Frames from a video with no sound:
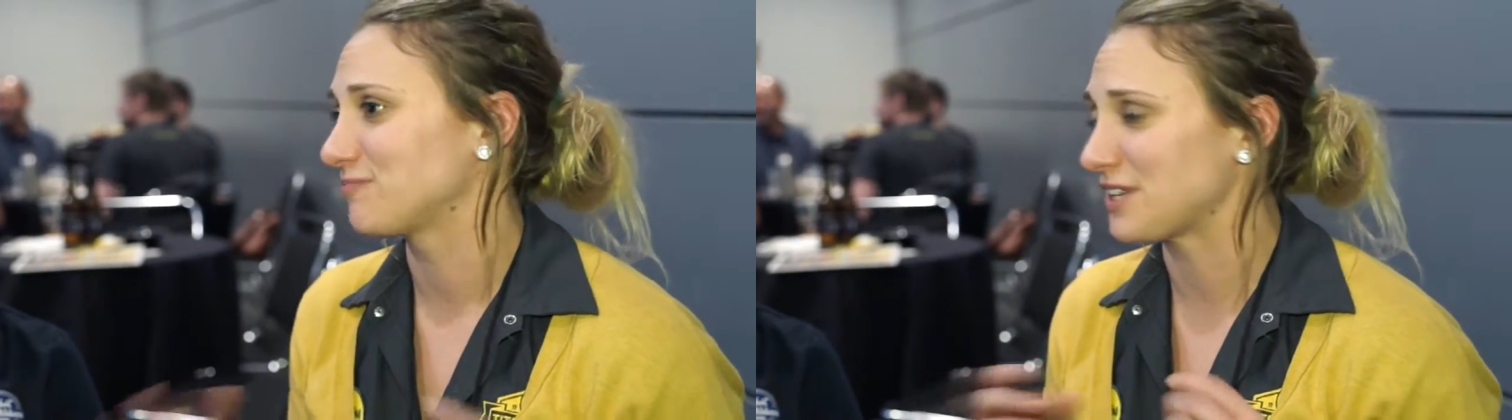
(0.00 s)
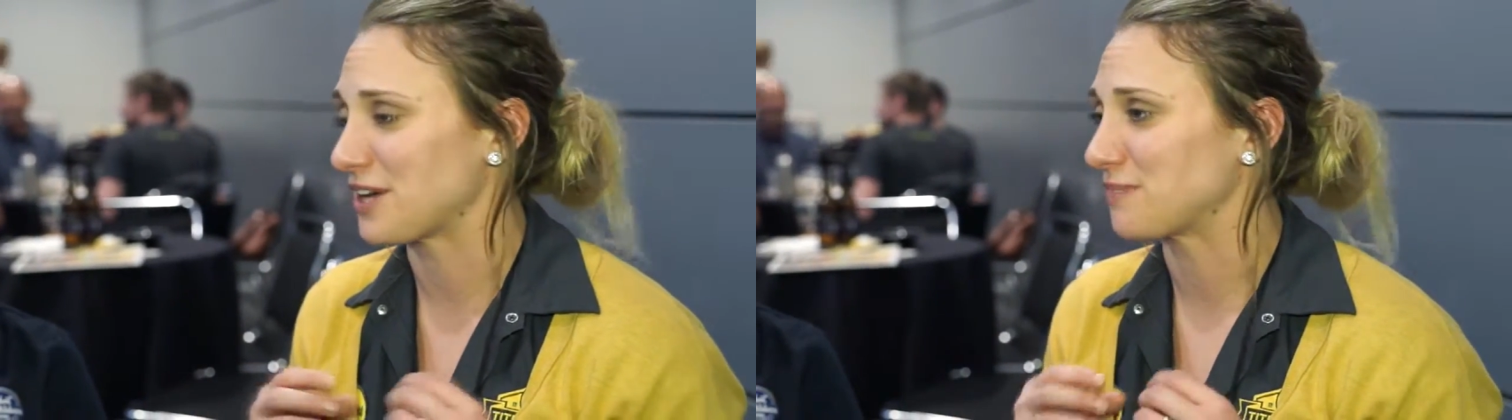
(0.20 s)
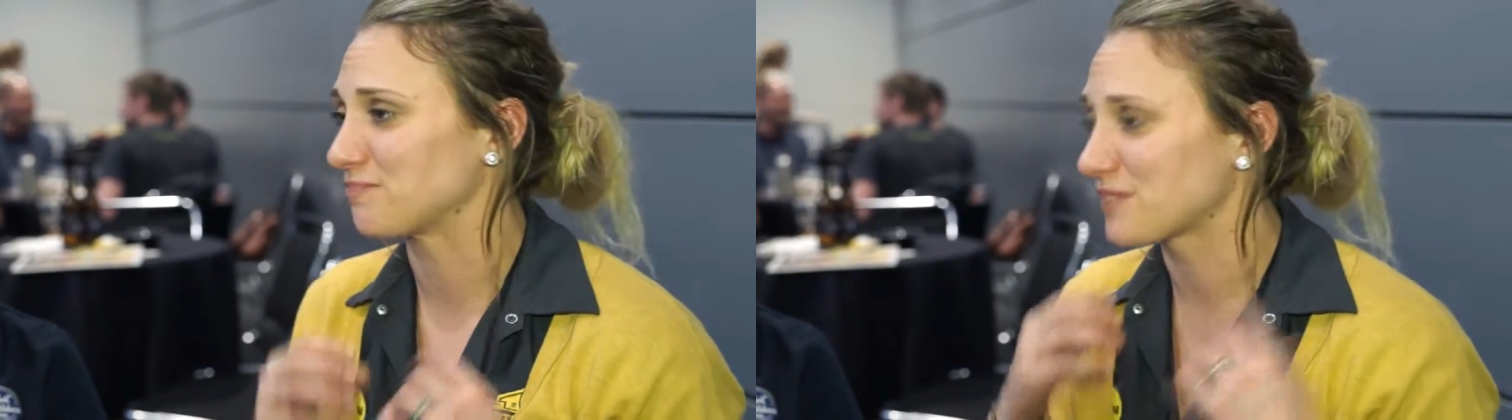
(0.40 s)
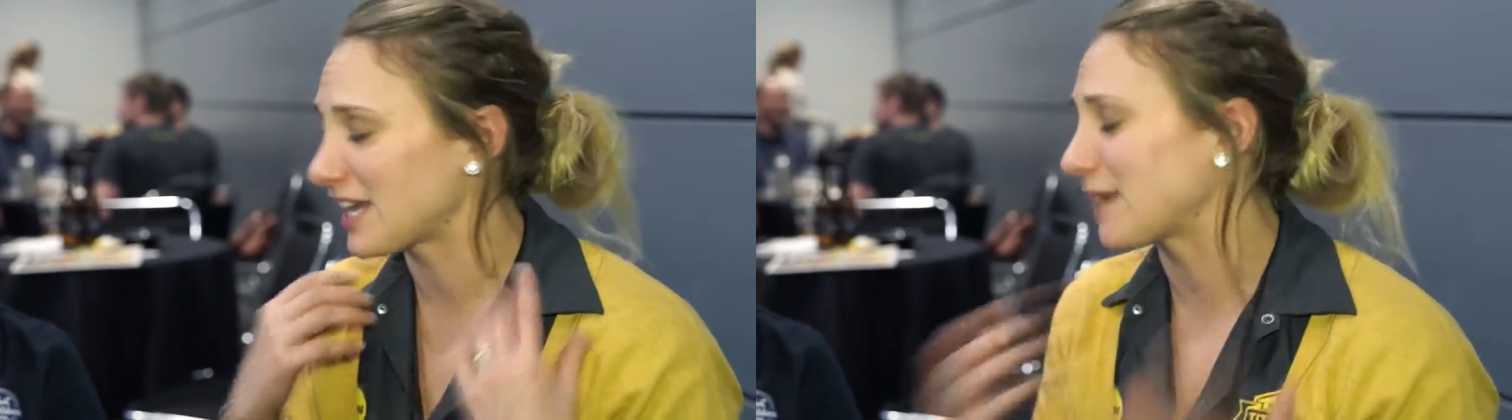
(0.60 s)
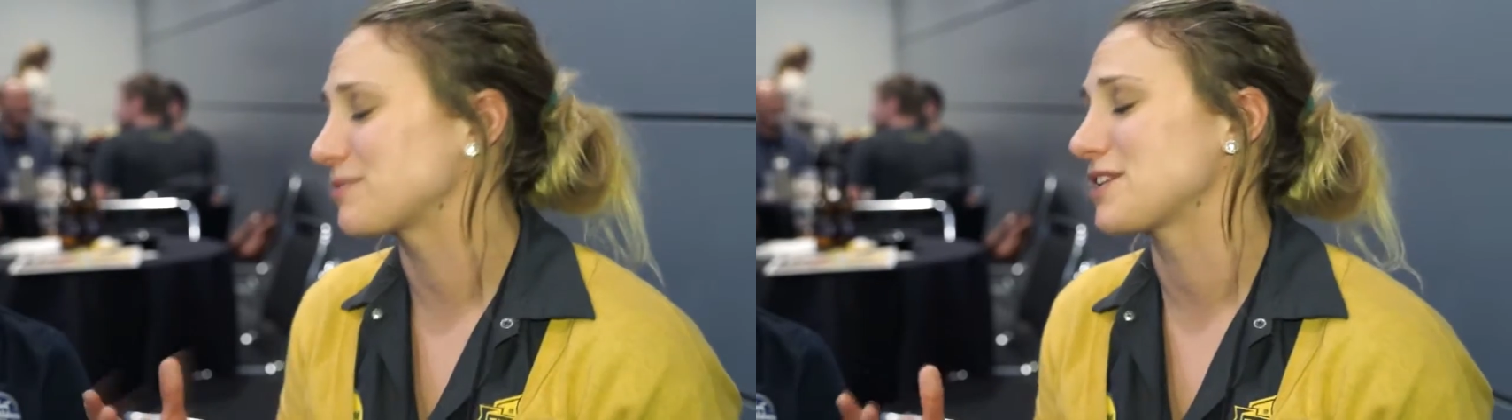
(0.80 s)
you know,
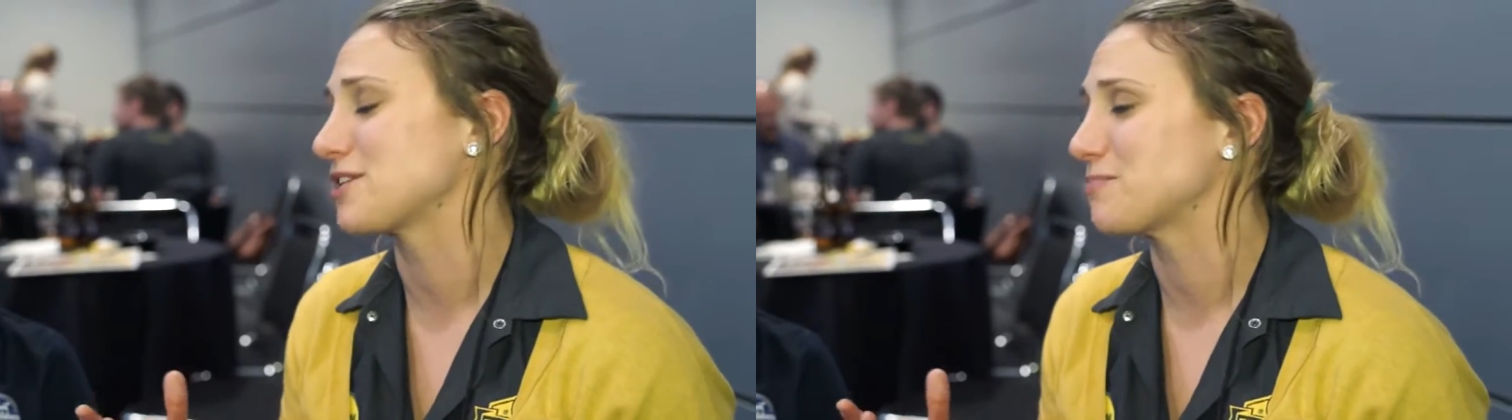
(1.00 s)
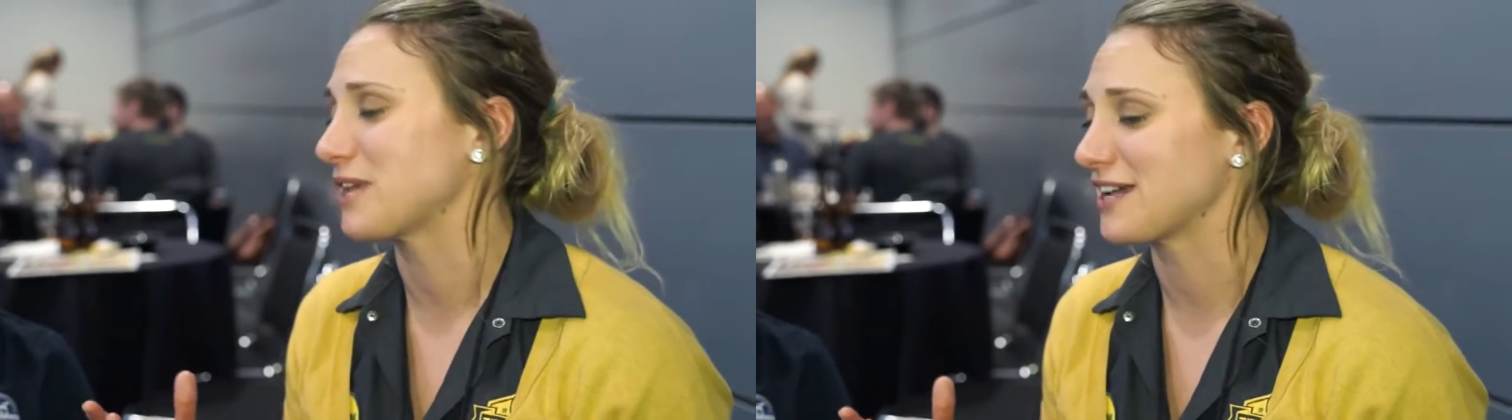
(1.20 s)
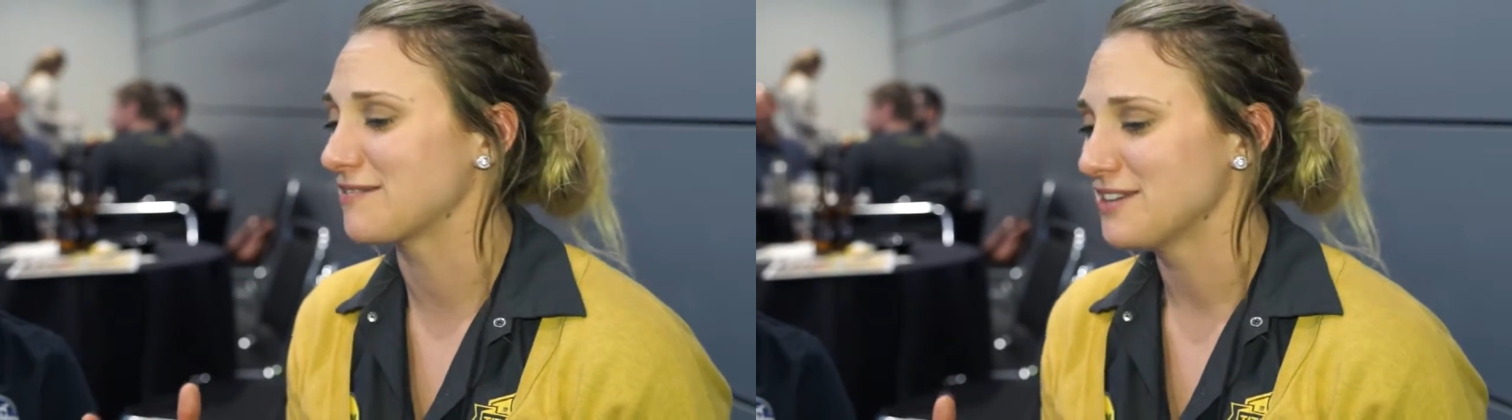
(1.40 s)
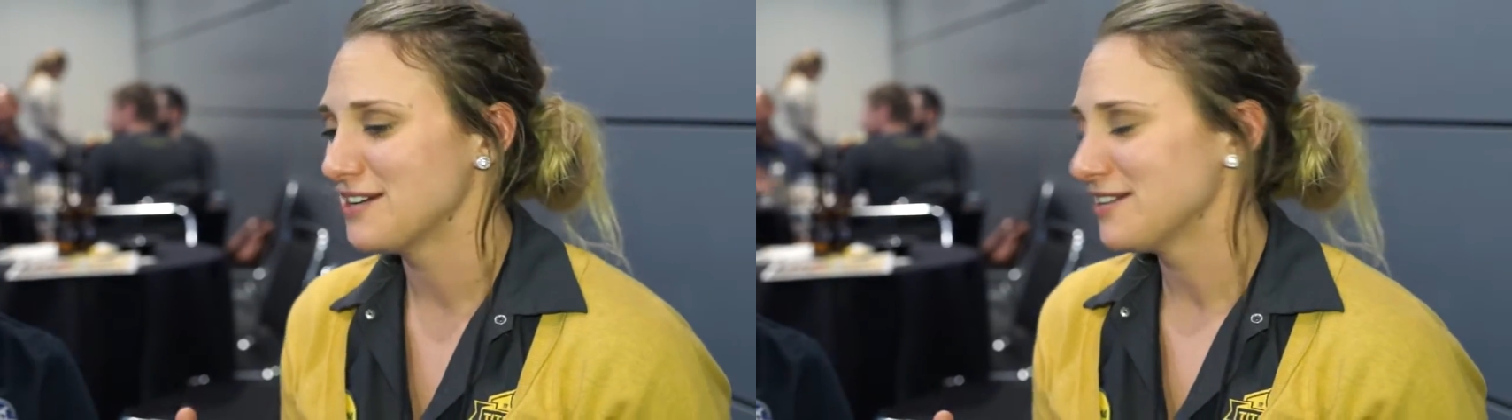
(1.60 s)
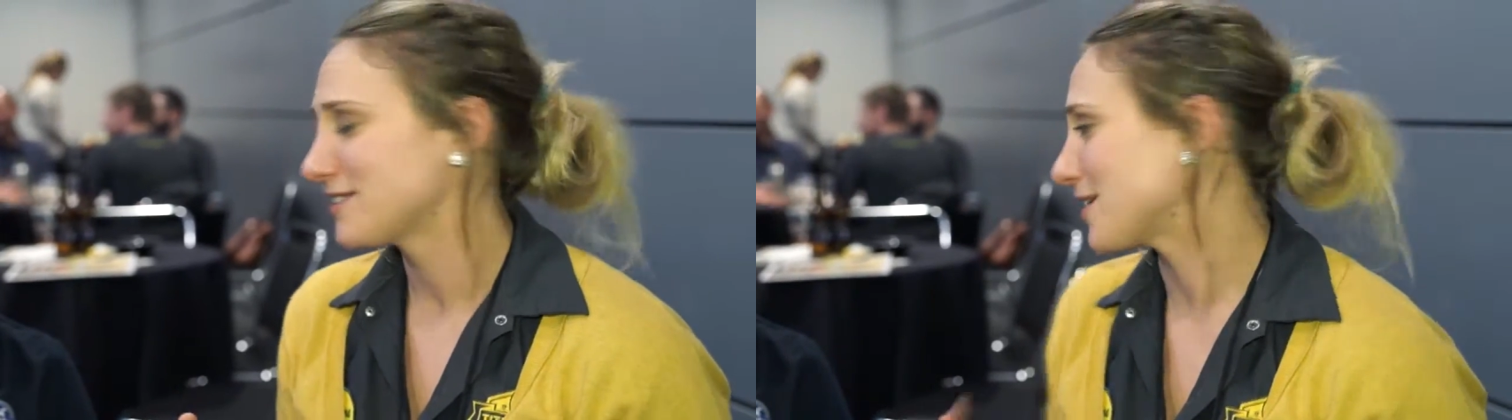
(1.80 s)
get up to the UP.
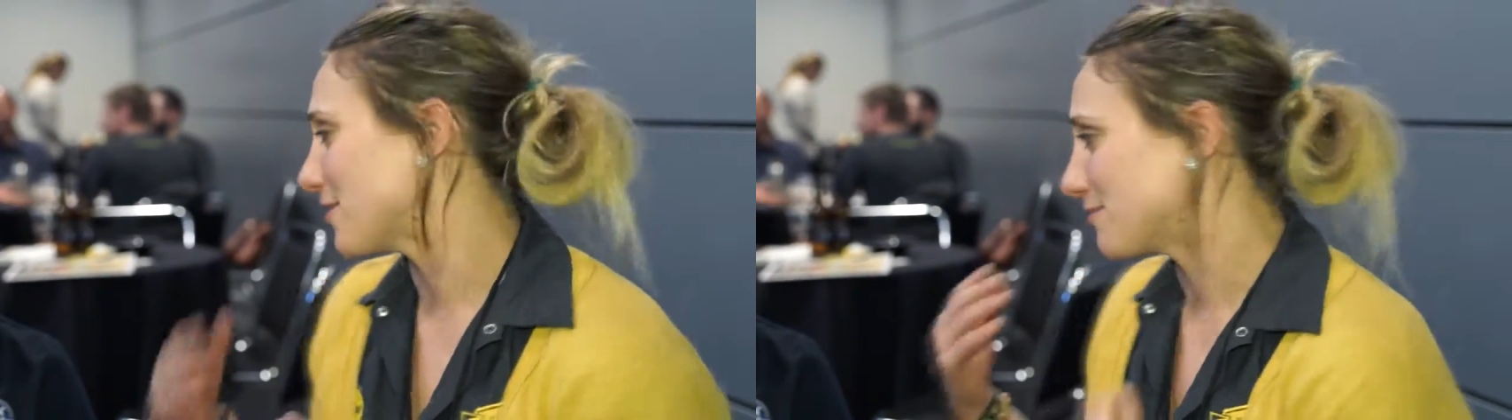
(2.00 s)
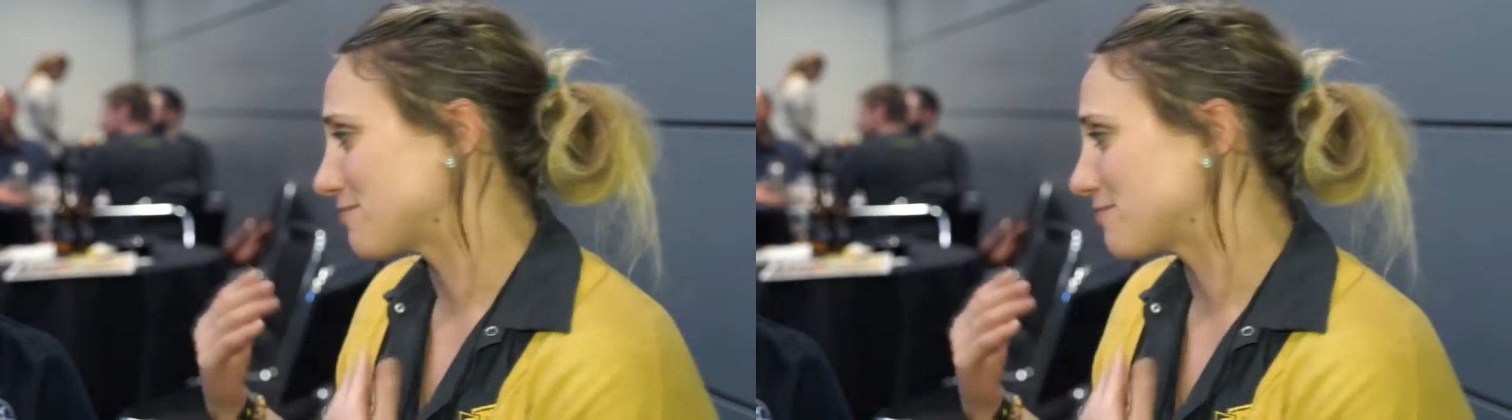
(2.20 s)
So